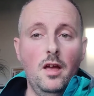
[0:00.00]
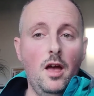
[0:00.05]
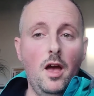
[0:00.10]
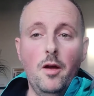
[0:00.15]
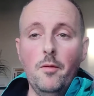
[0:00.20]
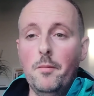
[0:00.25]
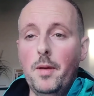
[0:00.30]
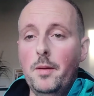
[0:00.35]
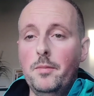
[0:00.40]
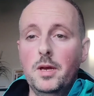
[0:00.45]

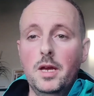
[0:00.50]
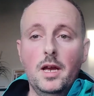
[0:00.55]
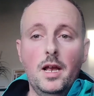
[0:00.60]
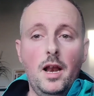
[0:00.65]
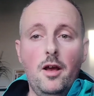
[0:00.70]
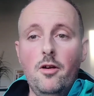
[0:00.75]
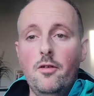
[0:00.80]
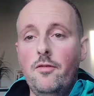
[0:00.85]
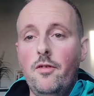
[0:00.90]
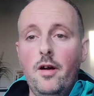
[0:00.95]
Hope maybe I
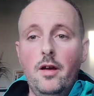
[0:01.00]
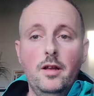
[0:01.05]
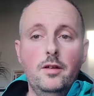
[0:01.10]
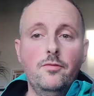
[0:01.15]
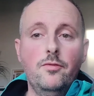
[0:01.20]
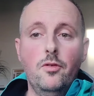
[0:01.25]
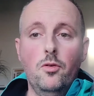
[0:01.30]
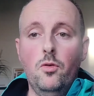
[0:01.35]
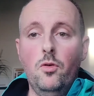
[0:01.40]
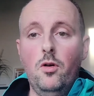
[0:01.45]

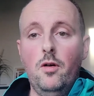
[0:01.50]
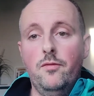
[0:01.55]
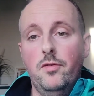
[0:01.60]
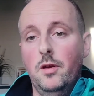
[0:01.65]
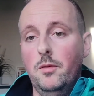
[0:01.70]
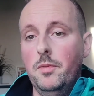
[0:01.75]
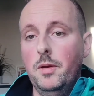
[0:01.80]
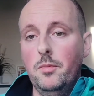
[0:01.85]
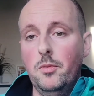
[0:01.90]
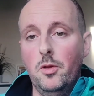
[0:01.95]
clarified for a
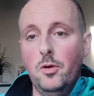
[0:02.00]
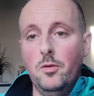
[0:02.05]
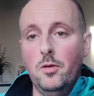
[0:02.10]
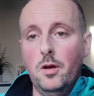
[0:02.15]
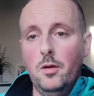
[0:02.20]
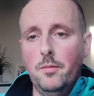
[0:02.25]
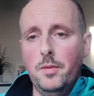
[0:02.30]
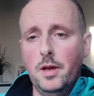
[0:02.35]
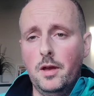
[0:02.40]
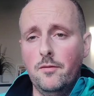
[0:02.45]
few people that are a
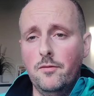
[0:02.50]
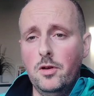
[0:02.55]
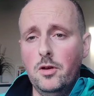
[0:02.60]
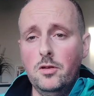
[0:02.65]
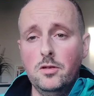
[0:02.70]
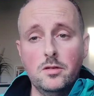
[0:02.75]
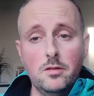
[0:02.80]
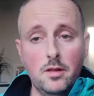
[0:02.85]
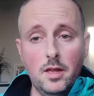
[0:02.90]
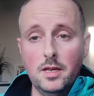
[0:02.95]
little bit
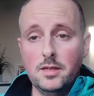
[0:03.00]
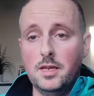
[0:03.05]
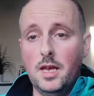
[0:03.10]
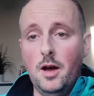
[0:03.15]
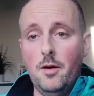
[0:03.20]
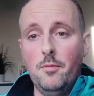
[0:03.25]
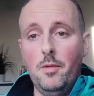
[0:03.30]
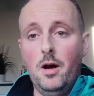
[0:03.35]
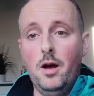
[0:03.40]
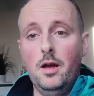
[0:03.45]
confused. That's
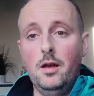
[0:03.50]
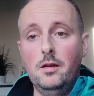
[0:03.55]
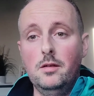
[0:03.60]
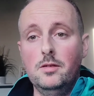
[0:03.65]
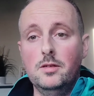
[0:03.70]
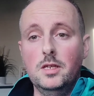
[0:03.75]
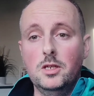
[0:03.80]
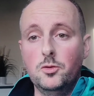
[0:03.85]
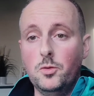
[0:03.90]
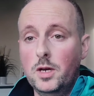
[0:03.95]
how my
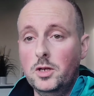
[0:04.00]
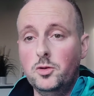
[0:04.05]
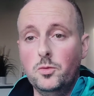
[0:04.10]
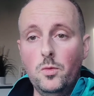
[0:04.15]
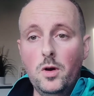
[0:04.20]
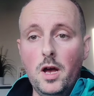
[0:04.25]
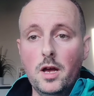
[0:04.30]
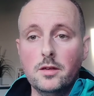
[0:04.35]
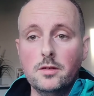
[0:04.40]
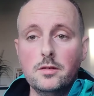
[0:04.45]

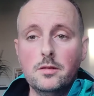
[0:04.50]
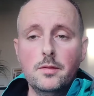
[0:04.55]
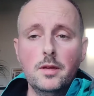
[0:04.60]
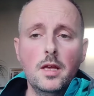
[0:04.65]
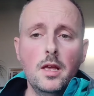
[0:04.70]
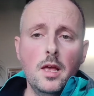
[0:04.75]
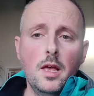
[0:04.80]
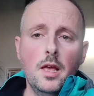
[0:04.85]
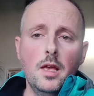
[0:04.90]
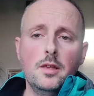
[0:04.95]
situation works.
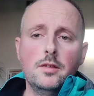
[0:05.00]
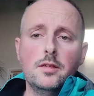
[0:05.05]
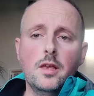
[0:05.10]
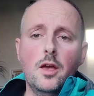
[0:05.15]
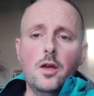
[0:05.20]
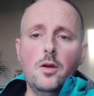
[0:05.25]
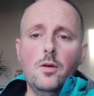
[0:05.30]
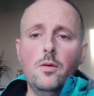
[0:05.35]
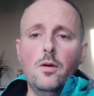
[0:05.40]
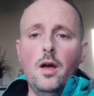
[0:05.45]

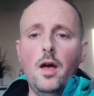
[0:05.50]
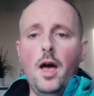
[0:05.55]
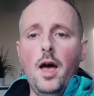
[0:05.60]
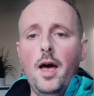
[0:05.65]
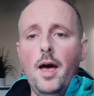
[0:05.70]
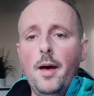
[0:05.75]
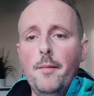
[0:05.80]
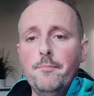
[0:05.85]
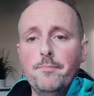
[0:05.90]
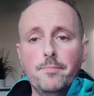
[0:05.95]
So
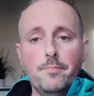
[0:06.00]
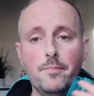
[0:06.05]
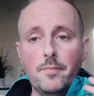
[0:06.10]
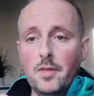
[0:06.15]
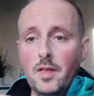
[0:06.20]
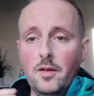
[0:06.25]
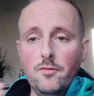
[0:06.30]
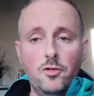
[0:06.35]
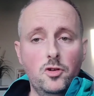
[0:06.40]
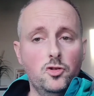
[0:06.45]

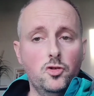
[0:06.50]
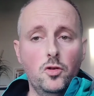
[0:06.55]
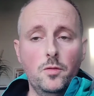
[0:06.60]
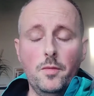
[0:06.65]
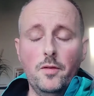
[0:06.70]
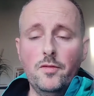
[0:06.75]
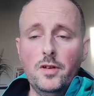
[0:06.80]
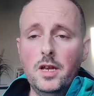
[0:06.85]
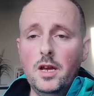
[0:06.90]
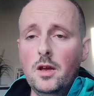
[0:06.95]
if you enjoyed
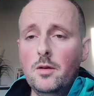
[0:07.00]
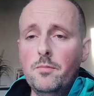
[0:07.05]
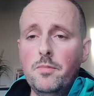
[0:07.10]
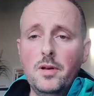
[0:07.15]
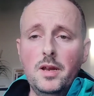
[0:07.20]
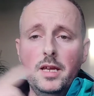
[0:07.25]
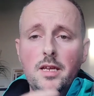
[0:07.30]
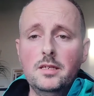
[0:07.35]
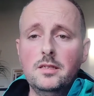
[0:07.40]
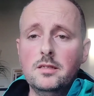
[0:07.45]
my video,
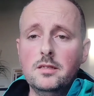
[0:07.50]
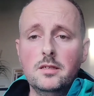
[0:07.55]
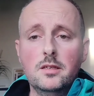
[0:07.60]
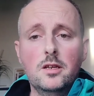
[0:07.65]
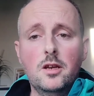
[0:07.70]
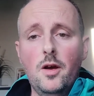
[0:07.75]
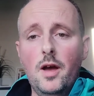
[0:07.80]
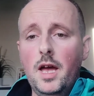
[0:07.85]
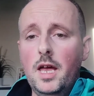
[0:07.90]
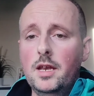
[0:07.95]
please
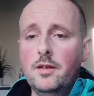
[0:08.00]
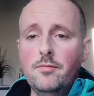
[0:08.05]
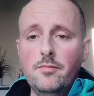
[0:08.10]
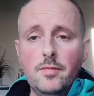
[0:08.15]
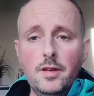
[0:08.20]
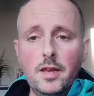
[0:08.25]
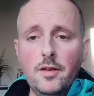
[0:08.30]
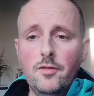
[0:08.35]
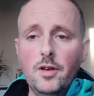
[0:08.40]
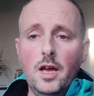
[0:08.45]
go ahead,
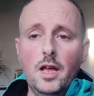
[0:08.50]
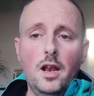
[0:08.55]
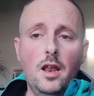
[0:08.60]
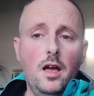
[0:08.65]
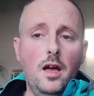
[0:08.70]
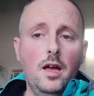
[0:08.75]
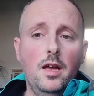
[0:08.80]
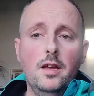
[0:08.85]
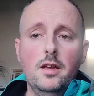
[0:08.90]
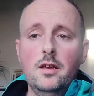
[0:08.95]
give it a
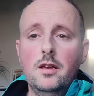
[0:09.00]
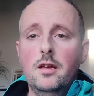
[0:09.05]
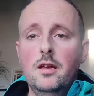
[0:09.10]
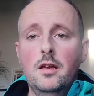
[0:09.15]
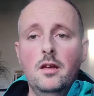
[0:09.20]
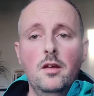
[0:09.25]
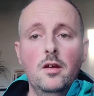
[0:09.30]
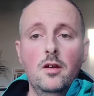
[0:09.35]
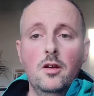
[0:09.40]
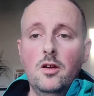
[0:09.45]
like,
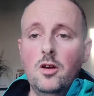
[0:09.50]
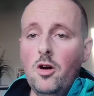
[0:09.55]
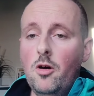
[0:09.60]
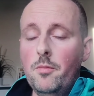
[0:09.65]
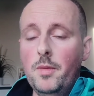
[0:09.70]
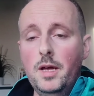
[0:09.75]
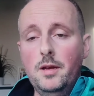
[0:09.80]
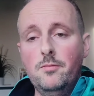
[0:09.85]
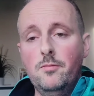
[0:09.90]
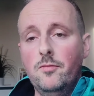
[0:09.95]

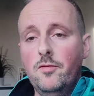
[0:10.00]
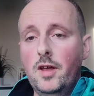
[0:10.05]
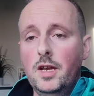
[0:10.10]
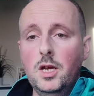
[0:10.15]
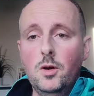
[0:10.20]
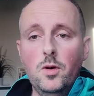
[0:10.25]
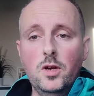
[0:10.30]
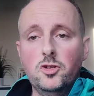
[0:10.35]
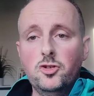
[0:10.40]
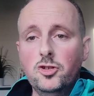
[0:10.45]
comment with
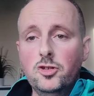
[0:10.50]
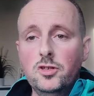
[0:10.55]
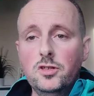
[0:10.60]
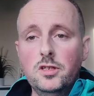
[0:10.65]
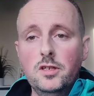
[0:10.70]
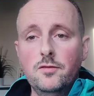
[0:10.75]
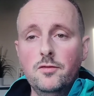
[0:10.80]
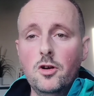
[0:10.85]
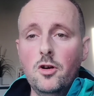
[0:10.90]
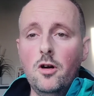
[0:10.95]
any
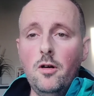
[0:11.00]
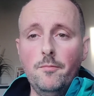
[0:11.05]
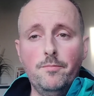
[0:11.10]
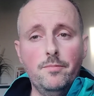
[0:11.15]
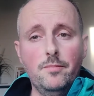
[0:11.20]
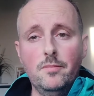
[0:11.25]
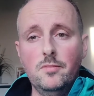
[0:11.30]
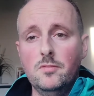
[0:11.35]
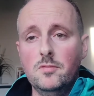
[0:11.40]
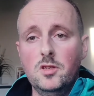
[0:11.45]
questions you've got,
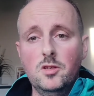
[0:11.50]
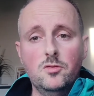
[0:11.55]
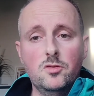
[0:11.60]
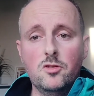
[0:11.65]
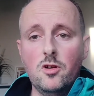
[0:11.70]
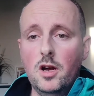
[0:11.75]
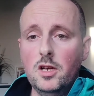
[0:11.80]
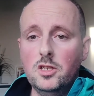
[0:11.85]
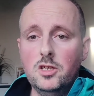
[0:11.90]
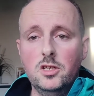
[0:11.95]

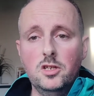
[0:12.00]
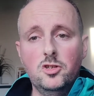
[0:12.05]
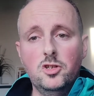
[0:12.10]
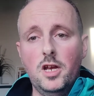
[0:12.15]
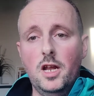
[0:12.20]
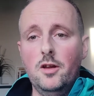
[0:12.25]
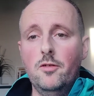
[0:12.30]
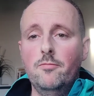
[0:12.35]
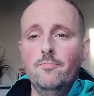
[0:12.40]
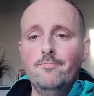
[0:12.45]
subscribe to the
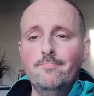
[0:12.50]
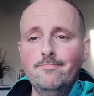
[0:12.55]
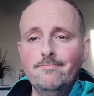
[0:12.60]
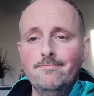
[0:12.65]
channel.